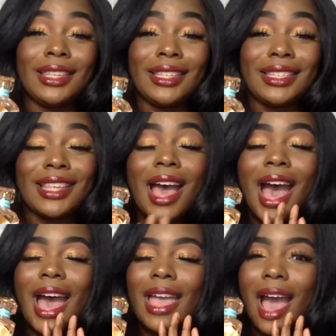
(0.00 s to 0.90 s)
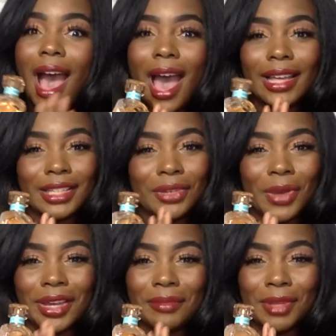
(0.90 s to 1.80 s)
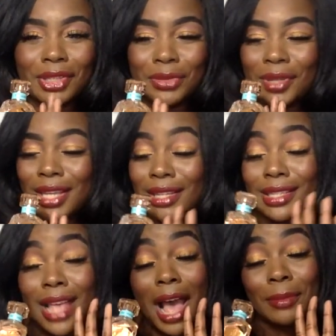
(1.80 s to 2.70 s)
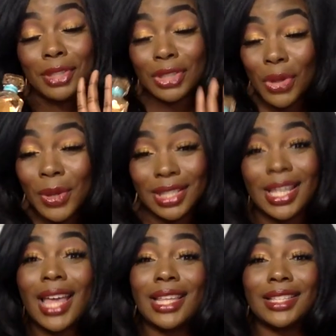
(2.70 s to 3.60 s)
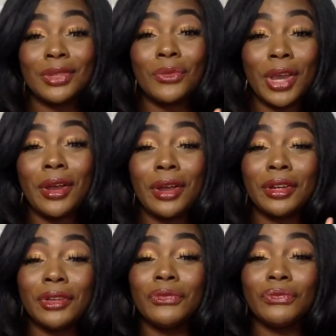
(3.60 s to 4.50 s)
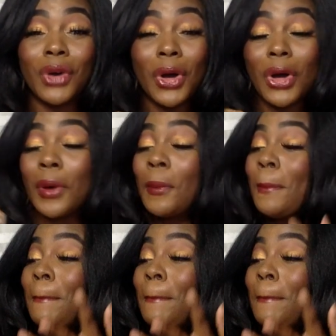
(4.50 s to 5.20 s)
this. I highly recommend you getting this. I'm so excited to wear her in the fall.